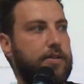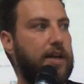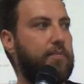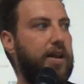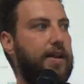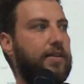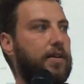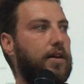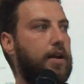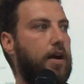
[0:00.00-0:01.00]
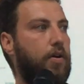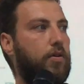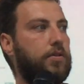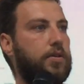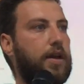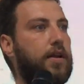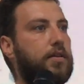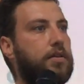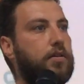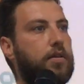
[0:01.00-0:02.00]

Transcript: inside my LinkedIn account and